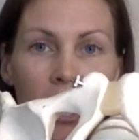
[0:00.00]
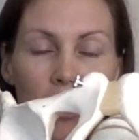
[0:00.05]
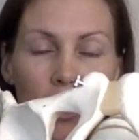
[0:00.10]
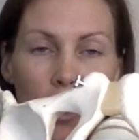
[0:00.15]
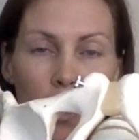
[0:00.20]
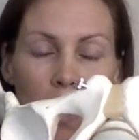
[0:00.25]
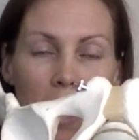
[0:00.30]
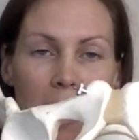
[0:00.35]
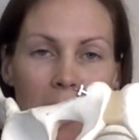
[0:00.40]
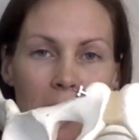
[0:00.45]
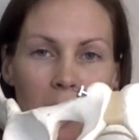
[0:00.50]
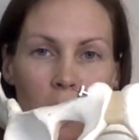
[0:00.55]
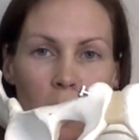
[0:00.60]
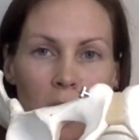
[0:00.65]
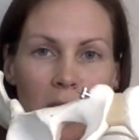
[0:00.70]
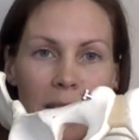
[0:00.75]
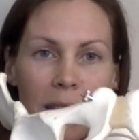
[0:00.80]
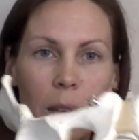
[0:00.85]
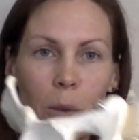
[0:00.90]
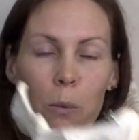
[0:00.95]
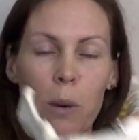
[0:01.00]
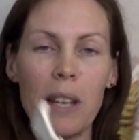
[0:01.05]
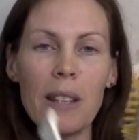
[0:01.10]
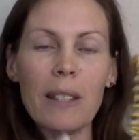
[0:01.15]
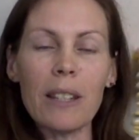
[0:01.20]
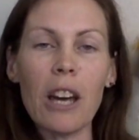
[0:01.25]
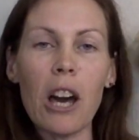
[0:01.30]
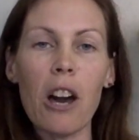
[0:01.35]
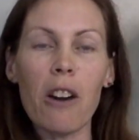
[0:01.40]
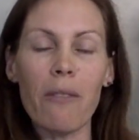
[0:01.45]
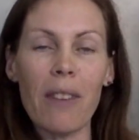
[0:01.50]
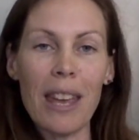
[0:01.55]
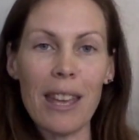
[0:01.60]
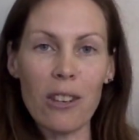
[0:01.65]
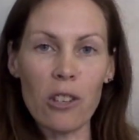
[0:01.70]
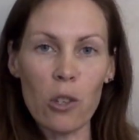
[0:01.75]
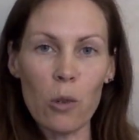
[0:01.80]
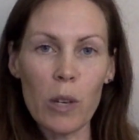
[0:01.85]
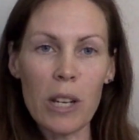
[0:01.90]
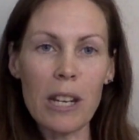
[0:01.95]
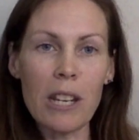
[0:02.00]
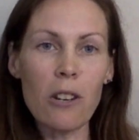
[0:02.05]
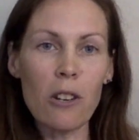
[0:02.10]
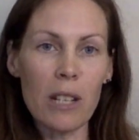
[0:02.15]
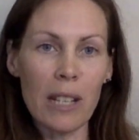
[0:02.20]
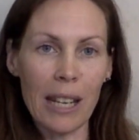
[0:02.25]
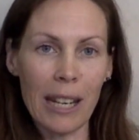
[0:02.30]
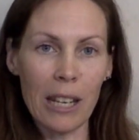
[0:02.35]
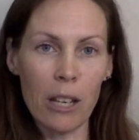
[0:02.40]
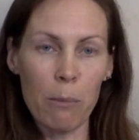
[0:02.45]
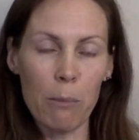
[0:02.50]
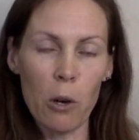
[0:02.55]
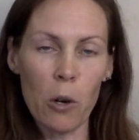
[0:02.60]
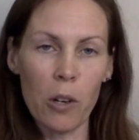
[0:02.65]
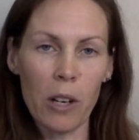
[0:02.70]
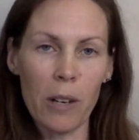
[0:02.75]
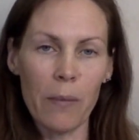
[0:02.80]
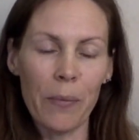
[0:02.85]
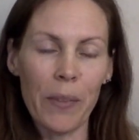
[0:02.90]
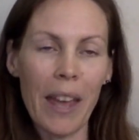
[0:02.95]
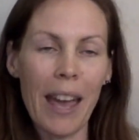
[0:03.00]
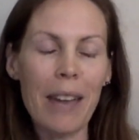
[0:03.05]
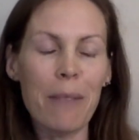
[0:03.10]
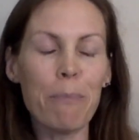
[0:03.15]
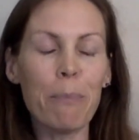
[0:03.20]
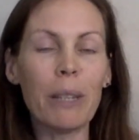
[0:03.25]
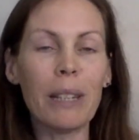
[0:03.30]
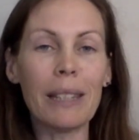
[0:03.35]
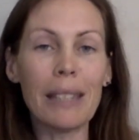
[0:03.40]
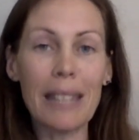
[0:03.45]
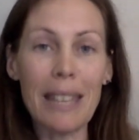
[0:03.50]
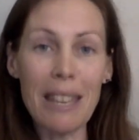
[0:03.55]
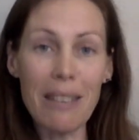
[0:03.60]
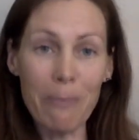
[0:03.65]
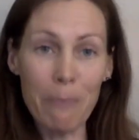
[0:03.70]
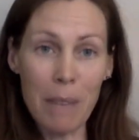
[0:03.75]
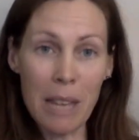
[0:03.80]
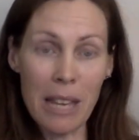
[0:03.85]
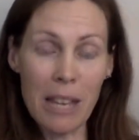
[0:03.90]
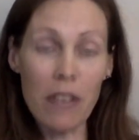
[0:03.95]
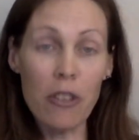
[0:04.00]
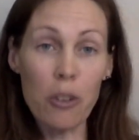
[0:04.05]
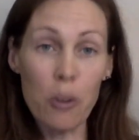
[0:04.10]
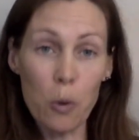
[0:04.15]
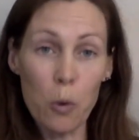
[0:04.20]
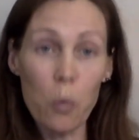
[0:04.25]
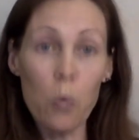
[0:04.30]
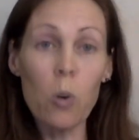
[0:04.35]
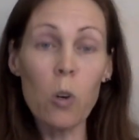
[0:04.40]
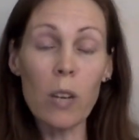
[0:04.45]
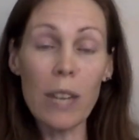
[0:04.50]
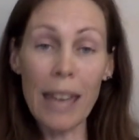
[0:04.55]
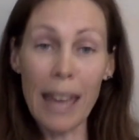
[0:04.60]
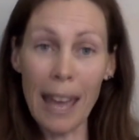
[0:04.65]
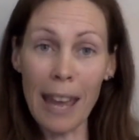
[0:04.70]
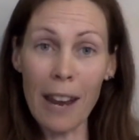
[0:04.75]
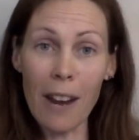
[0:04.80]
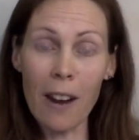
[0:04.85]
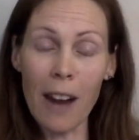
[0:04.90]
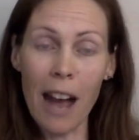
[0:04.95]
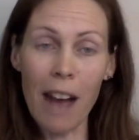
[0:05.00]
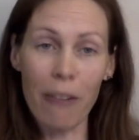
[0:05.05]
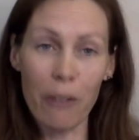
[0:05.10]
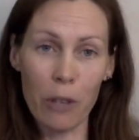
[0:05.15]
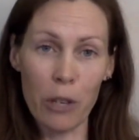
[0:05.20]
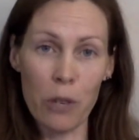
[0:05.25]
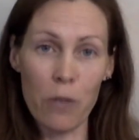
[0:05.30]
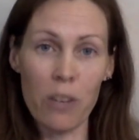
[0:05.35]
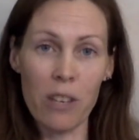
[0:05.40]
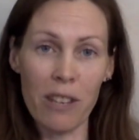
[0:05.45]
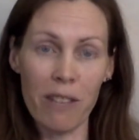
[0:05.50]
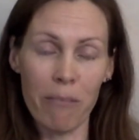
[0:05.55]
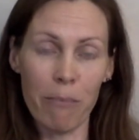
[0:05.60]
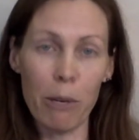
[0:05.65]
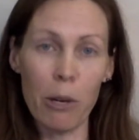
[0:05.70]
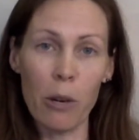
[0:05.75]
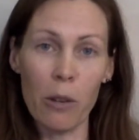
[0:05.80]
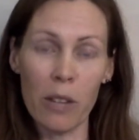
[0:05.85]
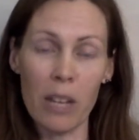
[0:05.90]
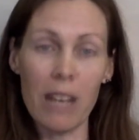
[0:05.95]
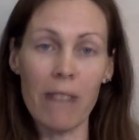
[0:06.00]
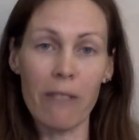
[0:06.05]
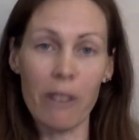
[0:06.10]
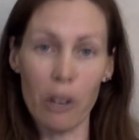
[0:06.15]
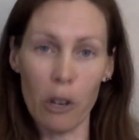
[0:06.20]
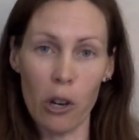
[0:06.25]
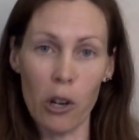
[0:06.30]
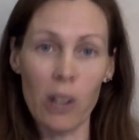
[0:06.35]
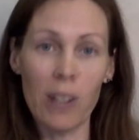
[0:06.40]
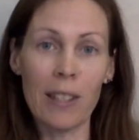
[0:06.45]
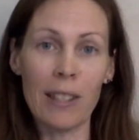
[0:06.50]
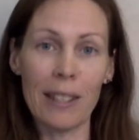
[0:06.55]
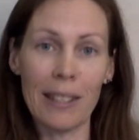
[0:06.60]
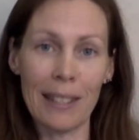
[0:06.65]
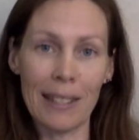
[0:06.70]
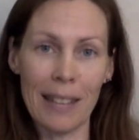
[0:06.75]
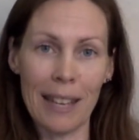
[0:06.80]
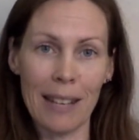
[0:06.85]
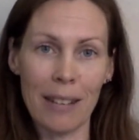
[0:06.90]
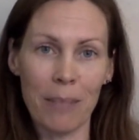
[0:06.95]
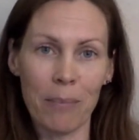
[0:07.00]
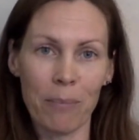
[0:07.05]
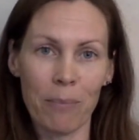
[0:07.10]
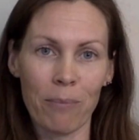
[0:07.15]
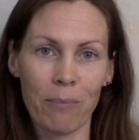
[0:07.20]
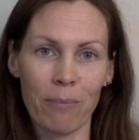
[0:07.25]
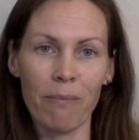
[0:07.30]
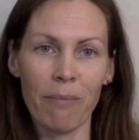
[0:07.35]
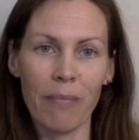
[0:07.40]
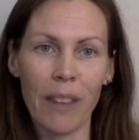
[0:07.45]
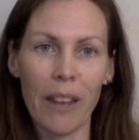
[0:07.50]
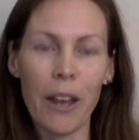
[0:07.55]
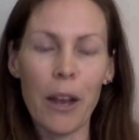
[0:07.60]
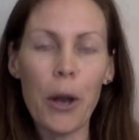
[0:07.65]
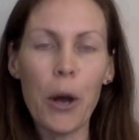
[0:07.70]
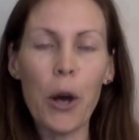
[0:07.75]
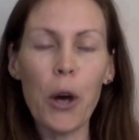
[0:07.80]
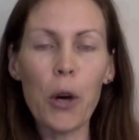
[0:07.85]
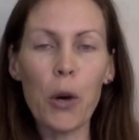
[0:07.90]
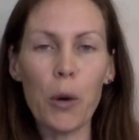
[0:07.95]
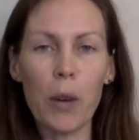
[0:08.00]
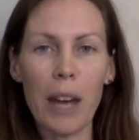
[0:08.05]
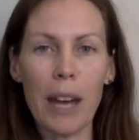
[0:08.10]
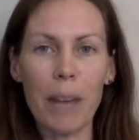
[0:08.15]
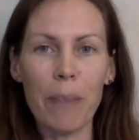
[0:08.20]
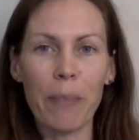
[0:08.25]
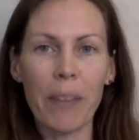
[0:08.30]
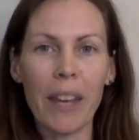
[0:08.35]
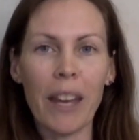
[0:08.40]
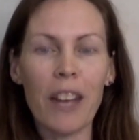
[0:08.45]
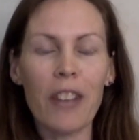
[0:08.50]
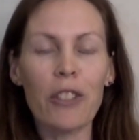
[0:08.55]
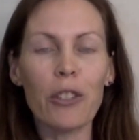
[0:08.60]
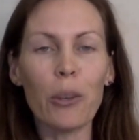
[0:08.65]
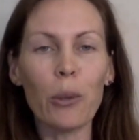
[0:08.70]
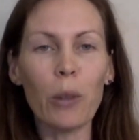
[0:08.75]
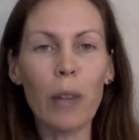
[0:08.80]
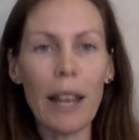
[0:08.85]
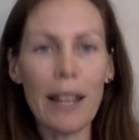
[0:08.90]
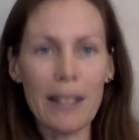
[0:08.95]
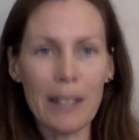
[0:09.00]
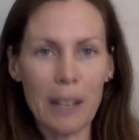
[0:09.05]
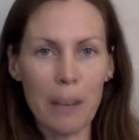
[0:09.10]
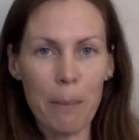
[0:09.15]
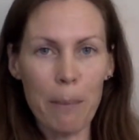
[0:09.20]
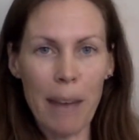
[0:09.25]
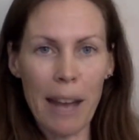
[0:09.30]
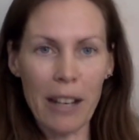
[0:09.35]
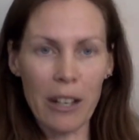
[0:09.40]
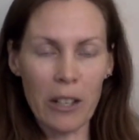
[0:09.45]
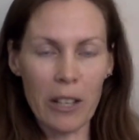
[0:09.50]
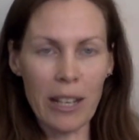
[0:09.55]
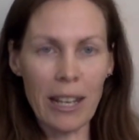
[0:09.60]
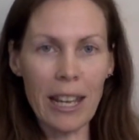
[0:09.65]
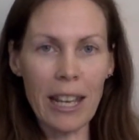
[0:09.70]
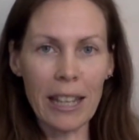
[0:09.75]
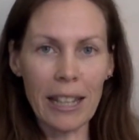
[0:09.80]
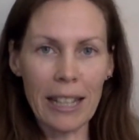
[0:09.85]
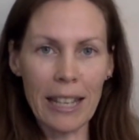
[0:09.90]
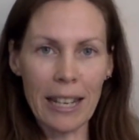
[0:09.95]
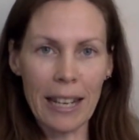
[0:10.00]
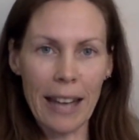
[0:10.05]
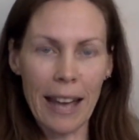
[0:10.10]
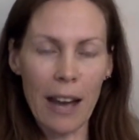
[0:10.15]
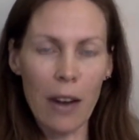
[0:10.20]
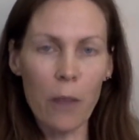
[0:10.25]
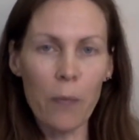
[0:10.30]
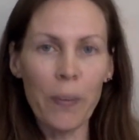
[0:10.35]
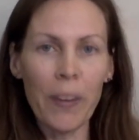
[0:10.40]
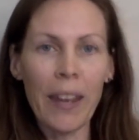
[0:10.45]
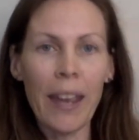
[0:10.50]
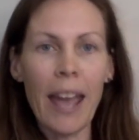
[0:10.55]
You increase the risk of injury to your tailbone. And believe me, you will care after you give birth if it hurts to sit. Okay, so let's come back to the ilia now.